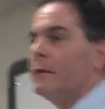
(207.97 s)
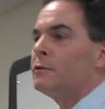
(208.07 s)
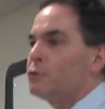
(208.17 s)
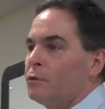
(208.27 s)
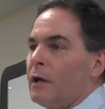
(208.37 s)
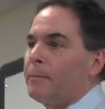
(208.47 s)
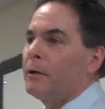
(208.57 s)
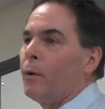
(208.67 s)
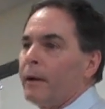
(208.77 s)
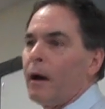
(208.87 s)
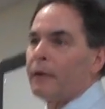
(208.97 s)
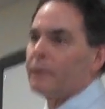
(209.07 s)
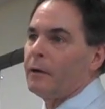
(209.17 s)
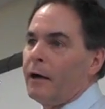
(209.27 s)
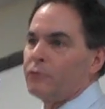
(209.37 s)
it should not be going on
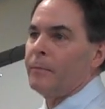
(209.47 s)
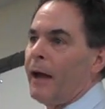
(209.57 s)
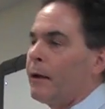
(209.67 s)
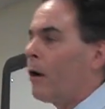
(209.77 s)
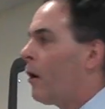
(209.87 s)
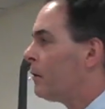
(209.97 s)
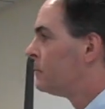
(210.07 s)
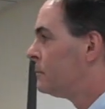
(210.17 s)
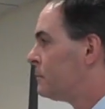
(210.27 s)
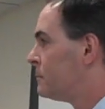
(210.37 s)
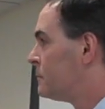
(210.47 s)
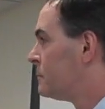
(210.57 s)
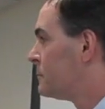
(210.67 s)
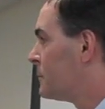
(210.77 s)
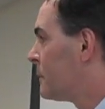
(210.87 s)
in the classroom at all.
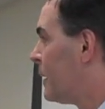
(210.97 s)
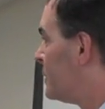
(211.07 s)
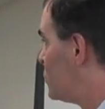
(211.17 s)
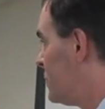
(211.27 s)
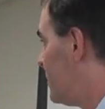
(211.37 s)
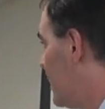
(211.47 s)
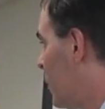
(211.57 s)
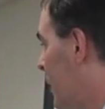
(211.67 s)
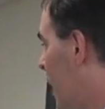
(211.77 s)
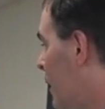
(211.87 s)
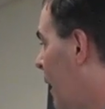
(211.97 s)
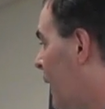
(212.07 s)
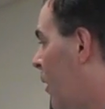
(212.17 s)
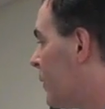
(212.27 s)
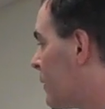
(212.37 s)
Okay? It shouldn't be going on
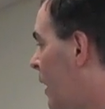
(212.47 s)
at all in the